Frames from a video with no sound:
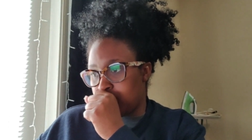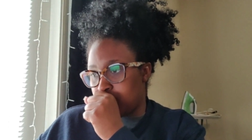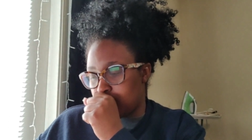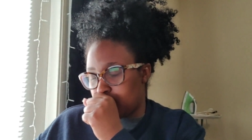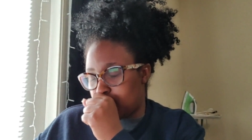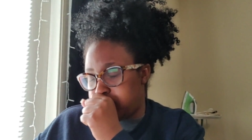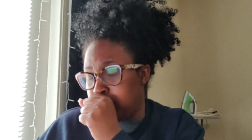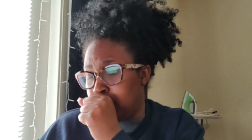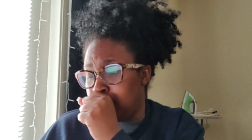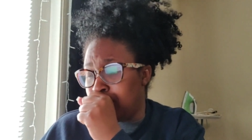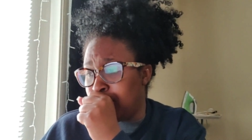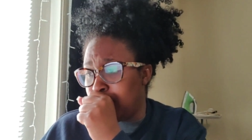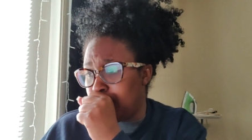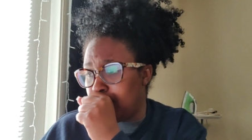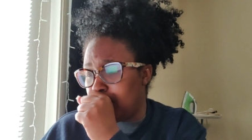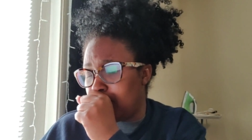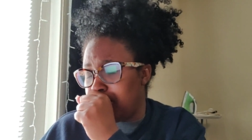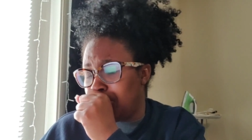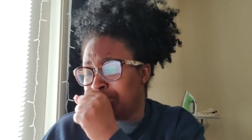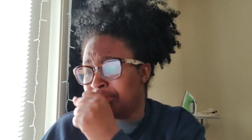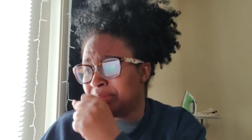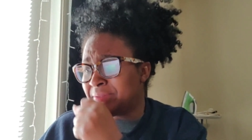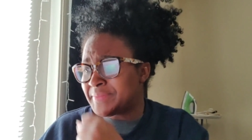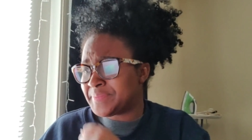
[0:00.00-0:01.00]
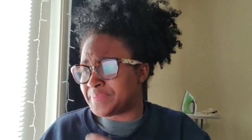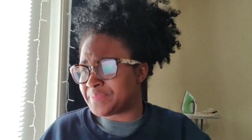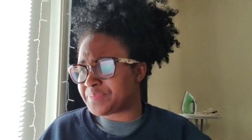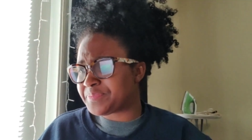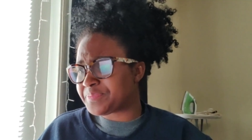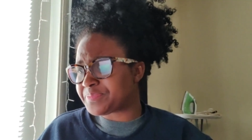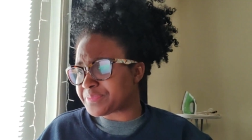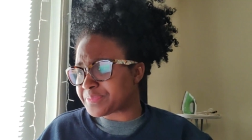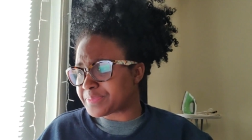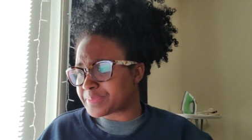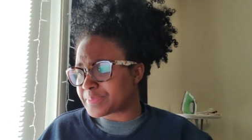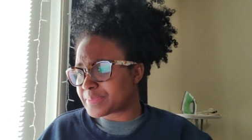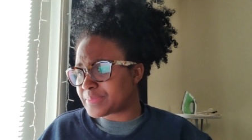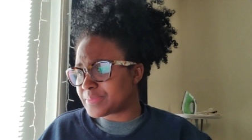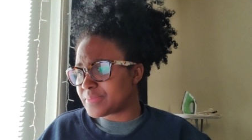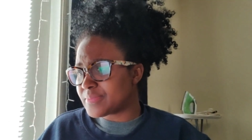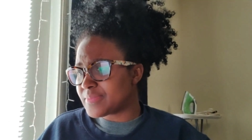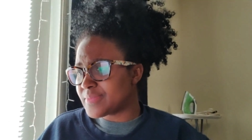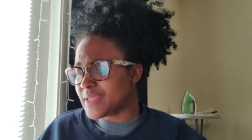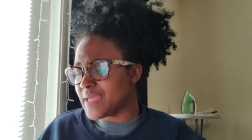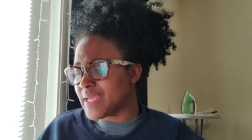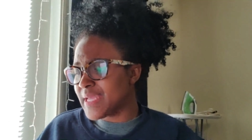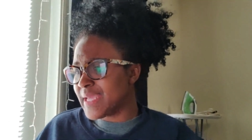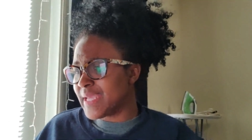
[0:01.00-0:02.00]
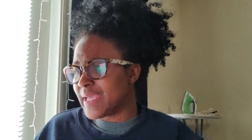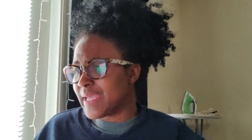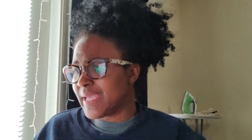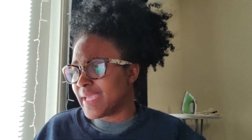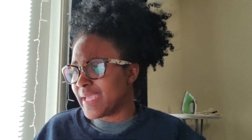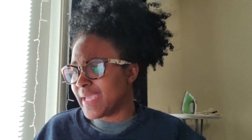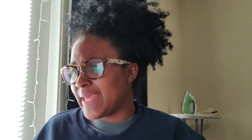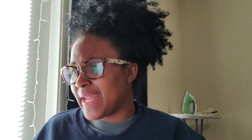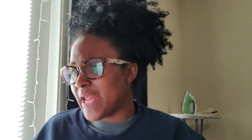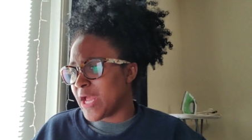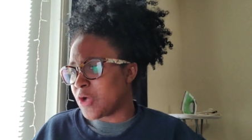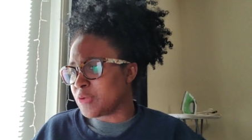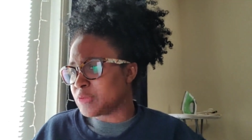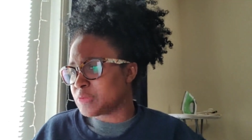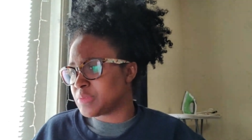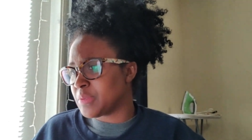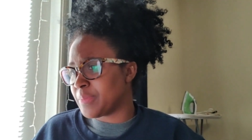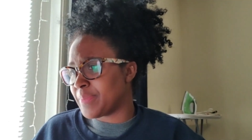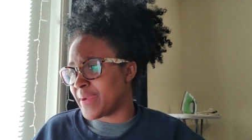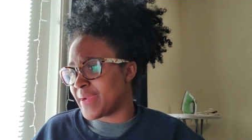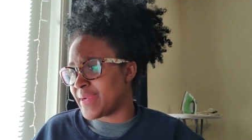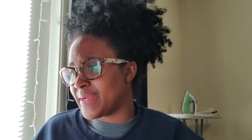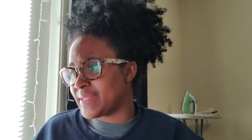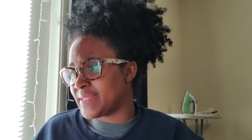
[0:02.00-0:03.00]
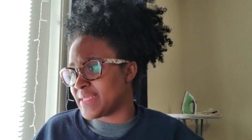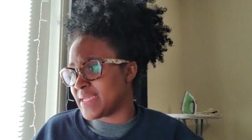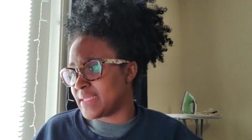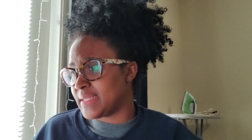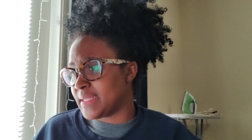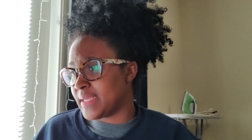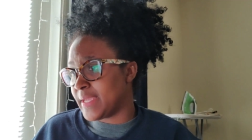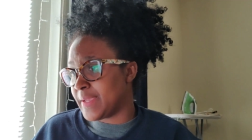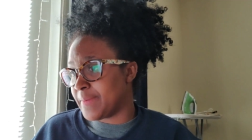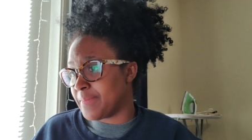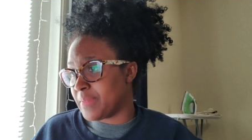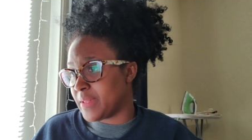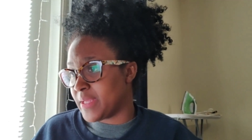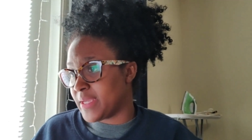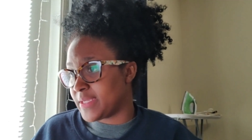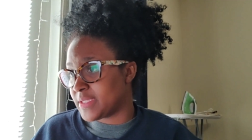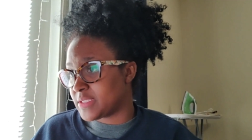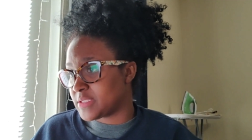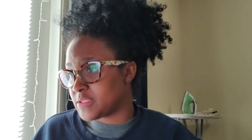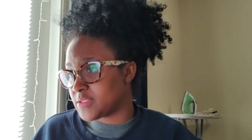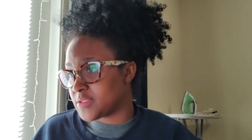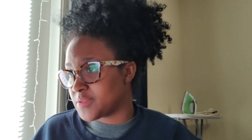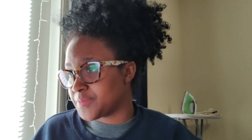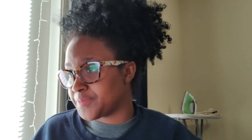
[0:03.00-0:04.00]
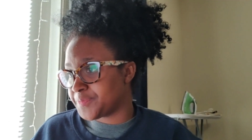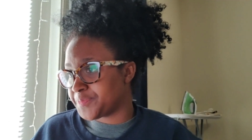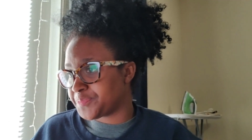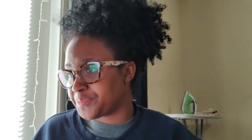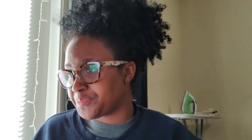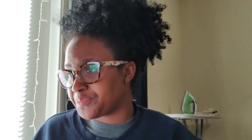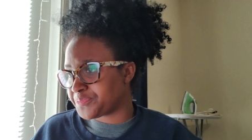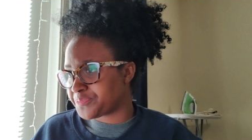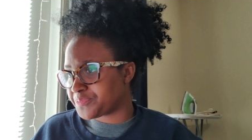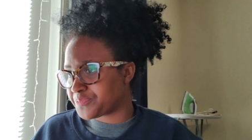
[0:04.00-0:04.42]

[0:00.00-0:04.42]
it helps prepare to take the MBLEX.